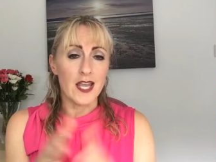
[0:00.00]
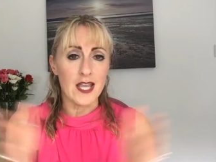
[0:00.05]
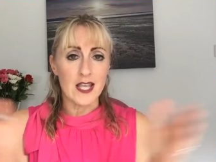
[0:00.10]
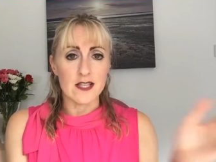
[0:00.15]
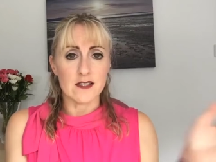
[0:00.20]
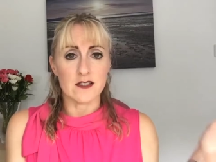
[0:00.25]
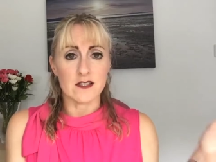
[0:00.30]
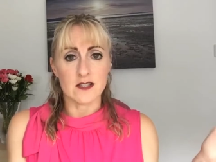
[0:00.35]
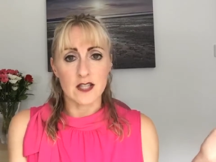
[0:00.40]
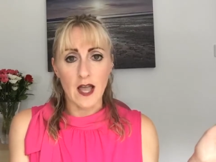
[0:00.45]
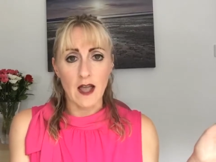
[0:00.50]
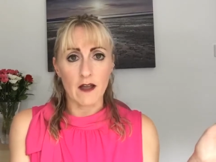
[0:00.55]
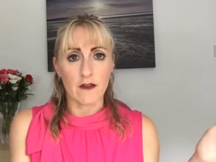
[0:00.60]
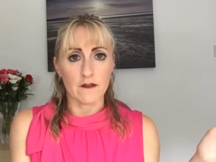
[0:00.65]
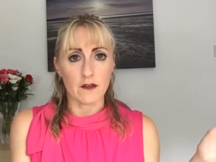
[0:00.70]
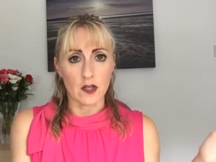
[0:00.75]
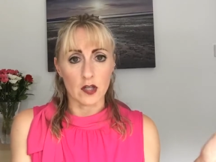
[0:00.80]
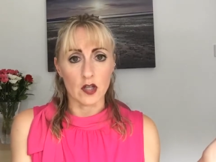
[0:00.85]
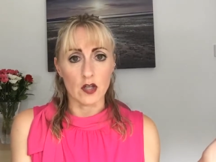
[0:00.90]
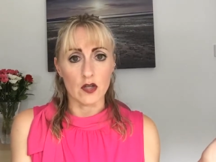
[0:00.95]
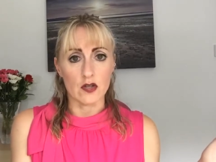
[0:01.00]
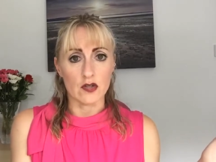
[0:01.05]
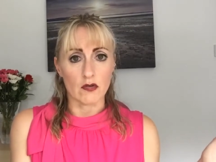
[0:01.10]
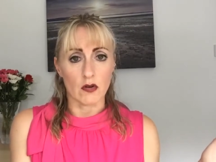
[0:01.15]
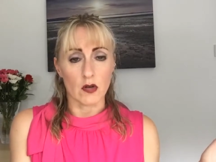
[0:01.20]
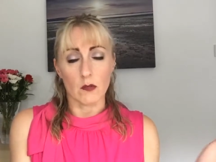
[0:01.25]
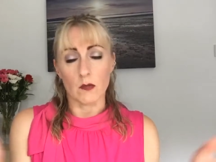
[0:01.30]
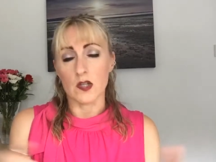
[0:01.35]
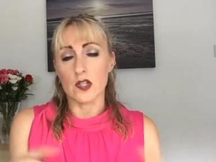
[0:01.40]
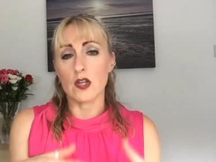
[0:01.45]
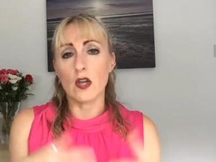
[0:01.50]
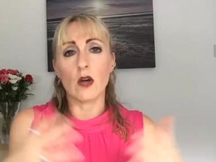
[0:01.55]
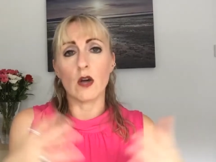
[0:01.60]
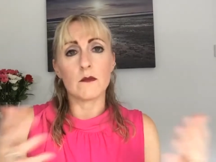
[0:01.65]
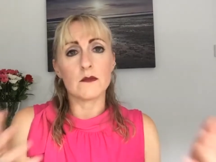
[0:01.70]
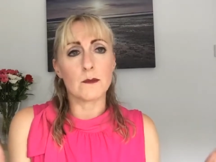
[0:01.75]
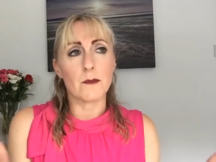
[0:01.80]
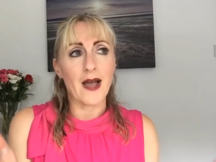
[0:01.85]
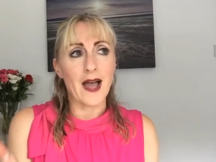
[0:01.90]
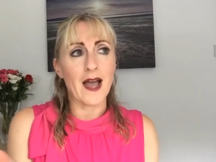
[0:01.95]
is to have a huge group, which comes
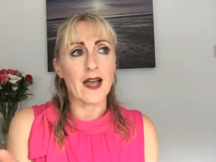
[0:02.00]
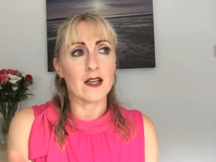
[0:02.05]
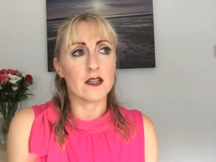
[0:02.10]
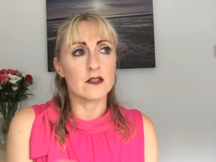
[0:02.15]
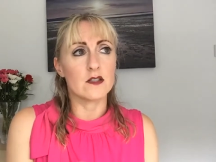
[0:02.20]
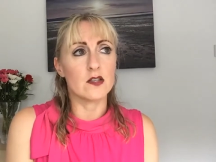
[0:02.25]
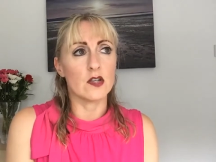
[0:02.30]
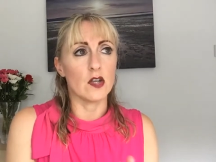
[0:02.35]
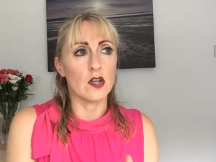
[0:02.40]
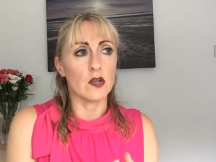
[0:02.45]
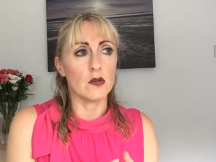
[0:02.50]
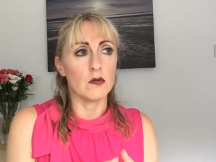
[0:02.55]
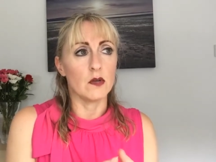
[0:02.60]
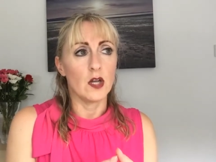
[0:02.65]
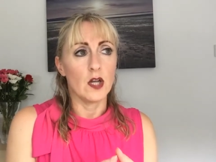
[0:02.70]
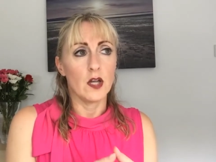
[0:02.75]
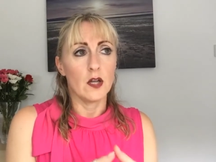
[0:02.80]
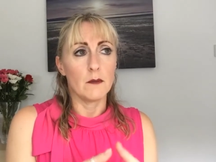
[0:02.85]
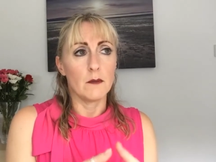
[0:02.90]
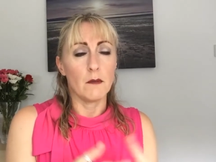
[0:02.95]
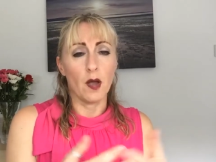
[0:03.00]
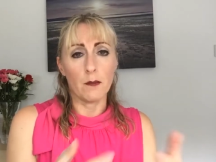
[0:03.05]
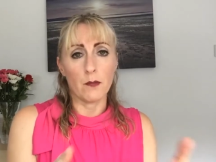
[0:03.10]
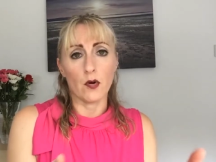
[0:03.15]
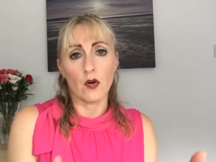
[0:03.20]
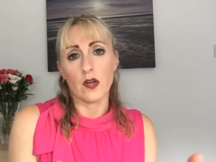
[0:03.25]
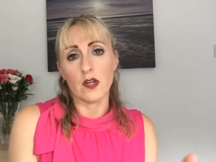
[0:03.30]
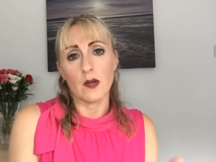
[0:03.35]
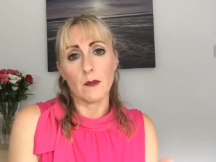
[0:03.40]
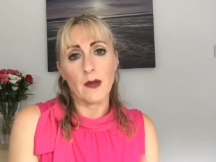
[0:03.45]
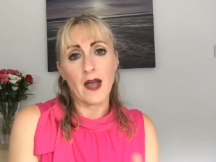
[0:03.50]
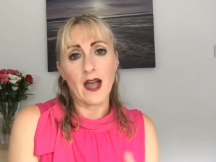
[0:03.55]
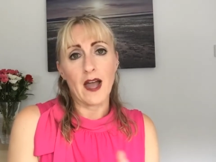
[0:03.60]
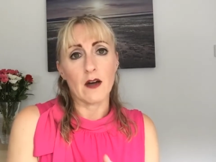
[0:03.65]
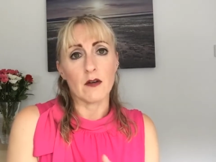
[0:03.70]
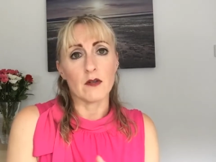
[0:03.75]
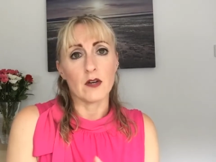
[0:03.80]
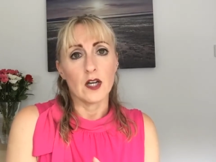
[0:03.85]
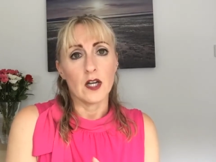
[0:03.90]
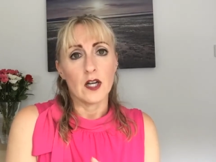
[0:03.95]
back to my point
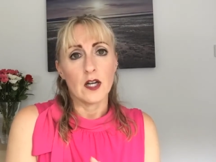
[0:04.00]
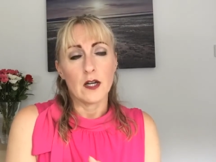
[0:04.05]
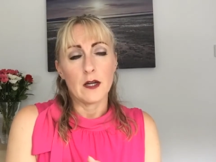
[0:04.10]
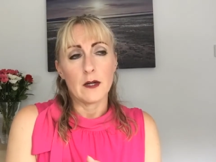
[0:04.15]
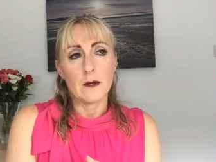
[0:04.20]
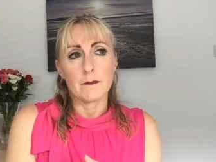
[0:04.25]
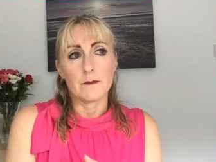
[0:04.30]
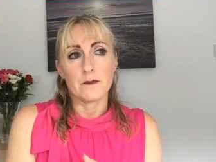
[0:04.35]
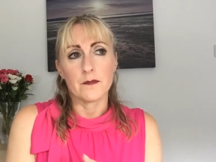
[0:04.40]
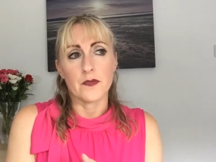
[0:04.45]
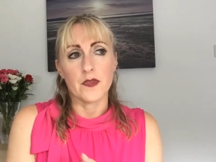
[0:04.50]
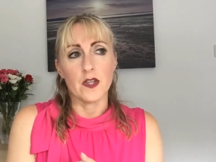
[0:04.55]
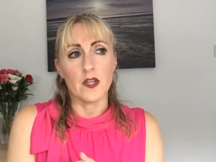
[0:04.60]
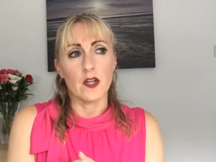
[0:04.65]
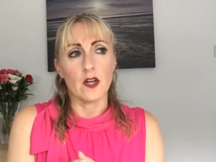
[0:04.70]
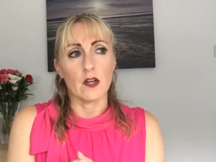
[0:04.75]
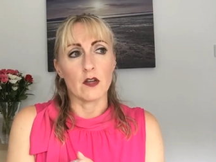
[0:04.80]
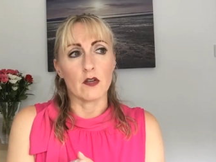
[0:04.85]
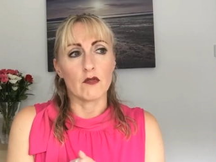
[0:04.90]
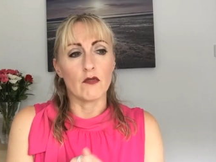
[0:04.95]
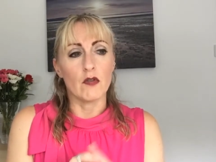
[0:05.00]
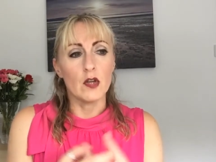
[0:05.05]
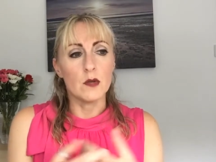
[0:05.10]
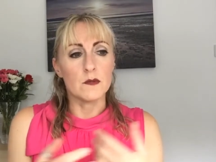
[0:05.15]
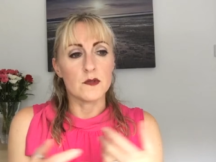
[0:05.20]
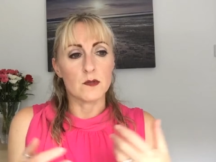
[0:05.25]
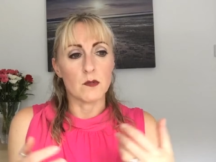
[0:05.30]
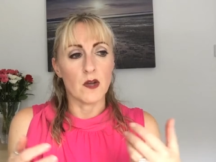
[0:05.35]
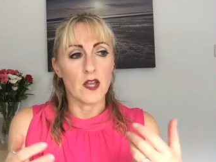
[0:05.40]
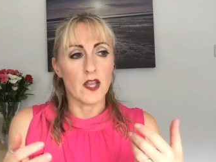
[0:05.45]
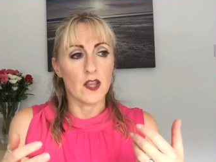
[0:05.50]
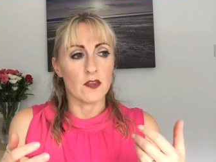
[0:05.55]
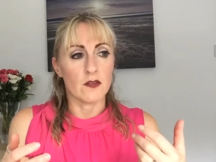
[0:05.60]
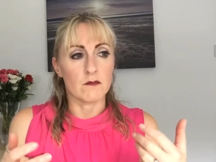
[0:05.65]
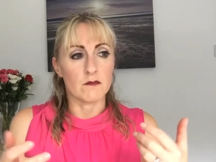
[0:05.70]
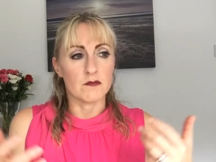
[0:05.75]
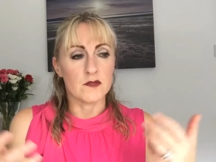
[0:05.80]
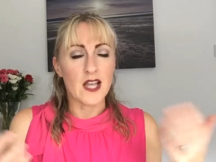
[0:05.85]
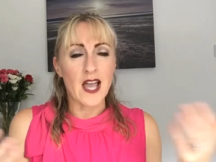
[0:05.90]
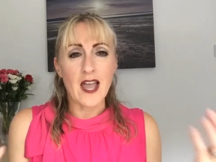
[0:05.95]
about groups with
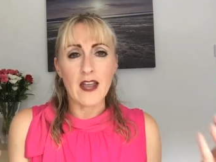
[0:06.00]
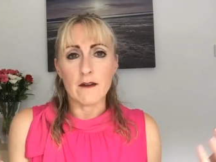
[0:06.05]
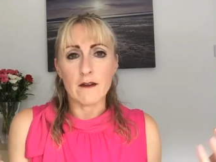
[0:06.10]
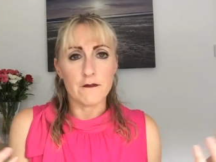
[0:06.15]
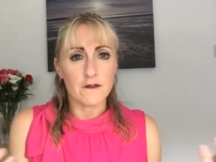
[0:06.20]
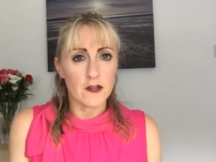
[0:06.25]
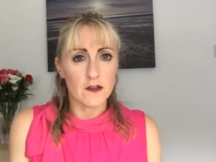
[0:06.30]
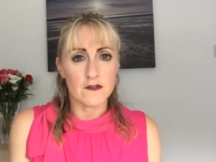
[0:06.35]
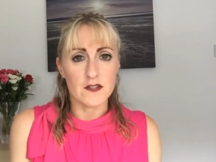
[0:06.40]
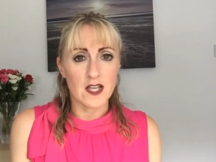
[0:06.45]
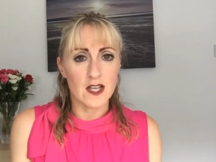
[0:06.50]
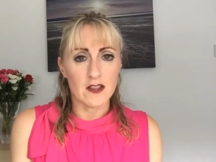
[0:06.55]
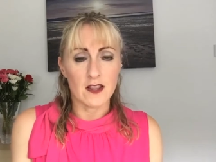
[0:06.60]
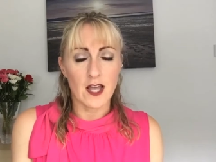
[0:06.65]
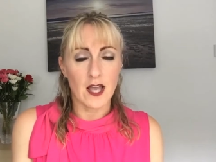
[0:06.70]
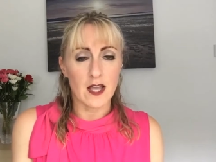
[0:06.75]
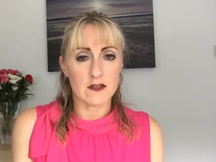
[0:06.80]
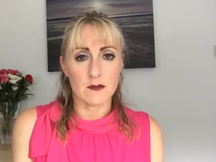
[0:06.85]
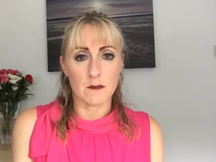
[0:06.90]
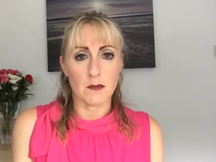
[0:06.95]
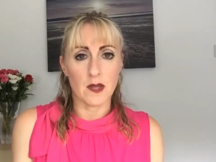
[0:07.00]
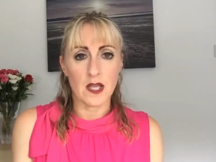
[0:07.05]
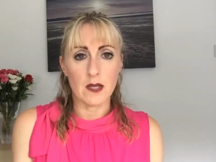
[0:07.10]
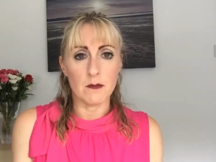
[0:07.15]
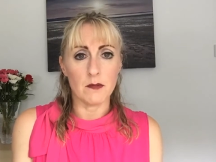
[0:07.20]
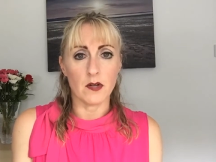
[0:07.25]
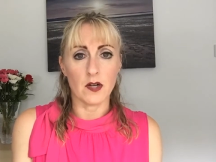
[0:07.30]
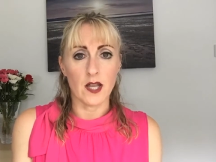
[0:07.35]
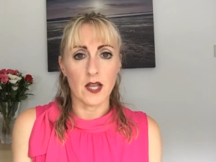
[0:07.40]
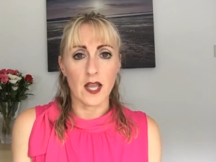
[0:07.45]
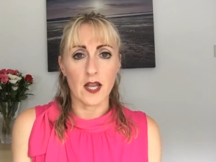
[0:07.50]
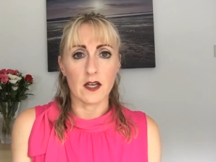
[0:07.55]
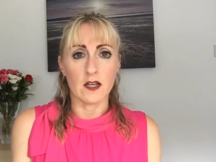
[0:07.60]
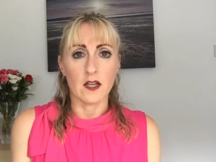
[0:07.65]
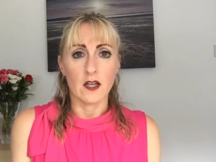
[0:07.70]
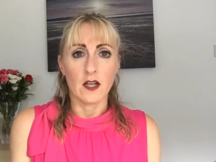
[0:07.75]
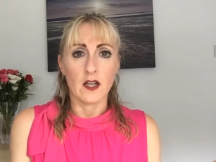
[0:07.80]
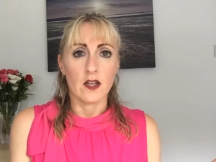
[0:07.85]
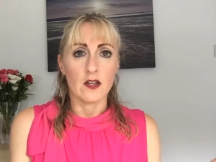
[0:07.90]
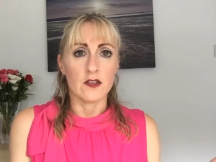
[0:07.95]
10, 15,000 people in
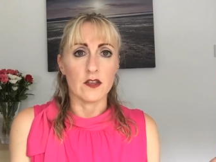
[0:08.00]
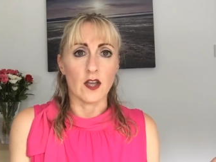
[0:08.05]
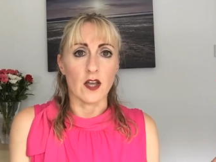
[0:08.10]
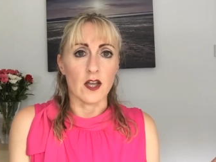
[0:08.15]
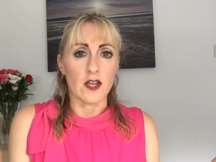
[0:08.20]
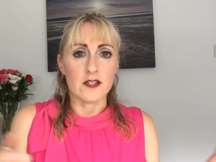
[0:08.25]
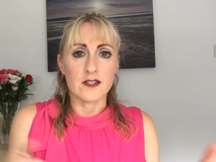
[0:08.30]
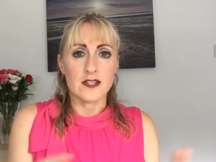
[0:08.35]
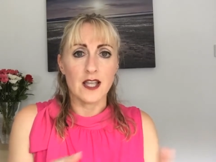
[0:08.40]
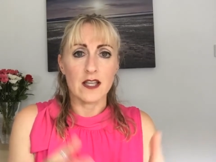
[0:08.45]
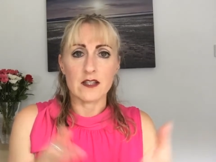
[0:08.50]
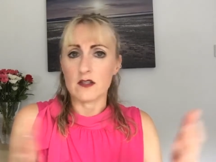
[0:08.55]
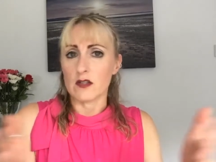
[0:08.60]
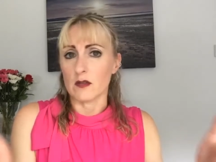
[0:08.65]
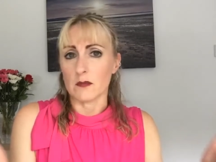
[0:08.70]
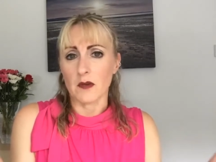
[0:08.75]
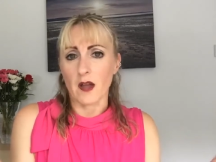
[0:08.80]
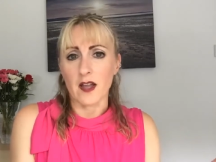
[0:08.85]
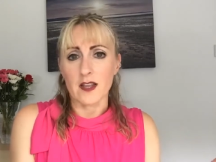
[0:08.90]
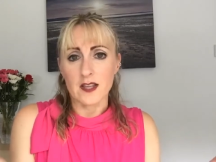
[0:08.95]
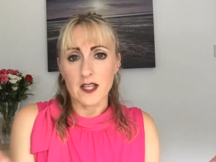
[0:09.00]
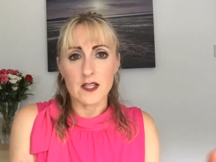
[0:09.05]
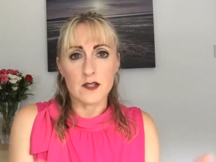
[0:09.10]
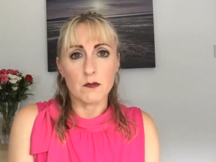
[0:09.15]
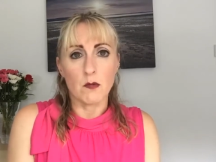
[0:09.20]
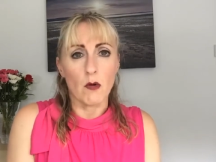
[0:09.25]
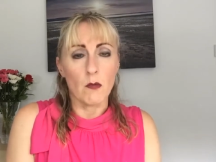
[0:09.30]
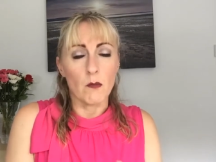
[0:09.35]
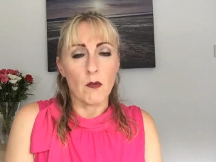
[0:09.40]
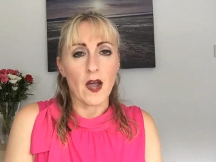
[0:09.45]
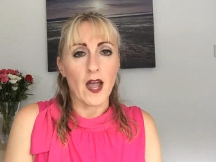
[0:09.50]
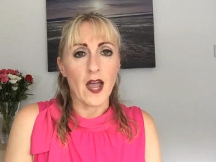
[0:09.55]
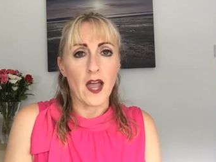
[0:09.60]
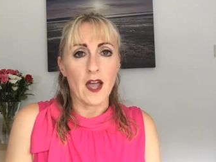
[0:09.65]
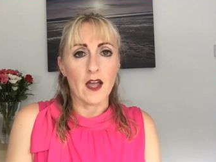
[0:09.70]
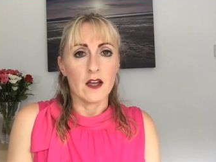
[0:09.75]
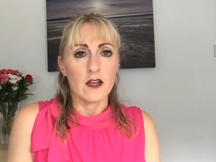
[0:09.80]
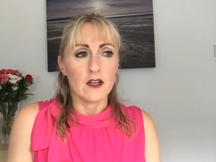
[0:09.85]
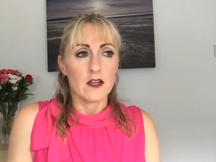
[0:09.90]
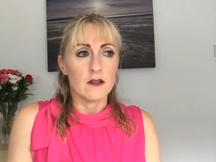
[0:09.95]
that are set up like this one where
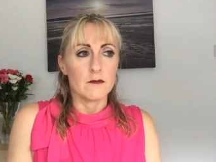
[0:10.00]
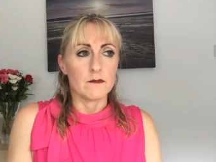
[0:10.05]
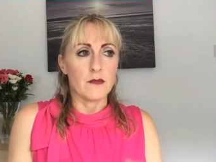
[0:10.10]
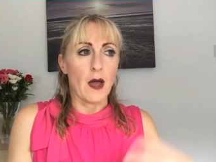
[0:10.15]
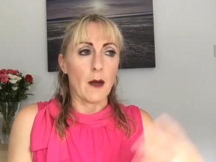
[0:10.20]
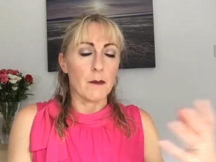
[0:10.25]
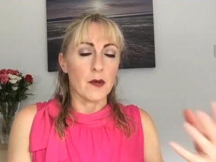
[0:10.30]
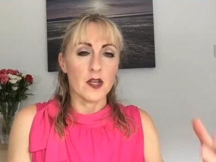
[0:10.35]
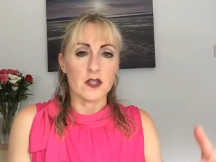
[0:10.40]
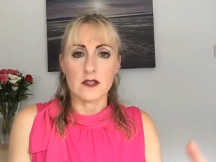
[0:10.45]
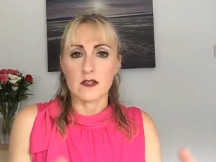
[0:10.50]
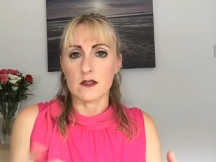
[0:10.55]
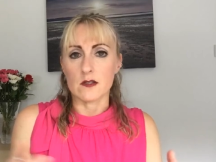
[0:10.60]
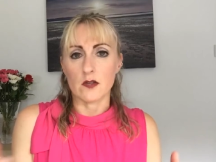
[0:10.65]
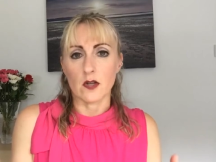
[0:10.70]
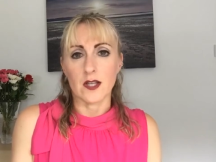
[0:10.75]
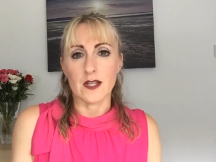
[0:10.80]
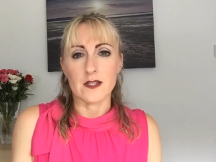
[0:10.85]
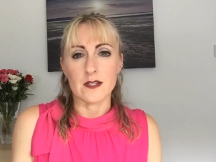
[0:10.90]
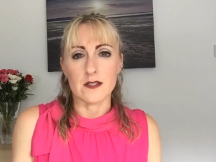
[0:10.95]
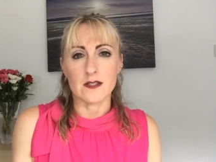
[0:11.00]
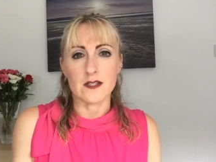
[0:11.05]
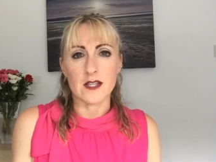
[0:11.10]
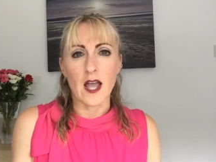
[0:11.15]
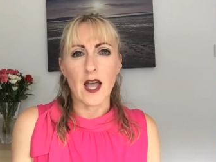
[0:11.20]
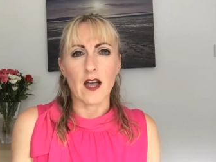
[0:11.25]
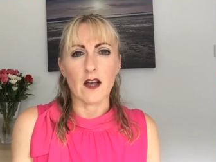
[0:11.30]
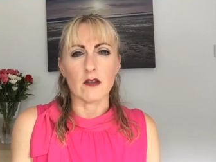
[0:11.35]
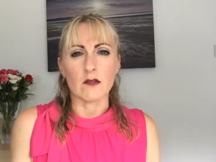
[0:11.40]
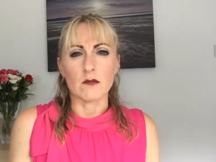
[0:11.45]
that person's looking to sell.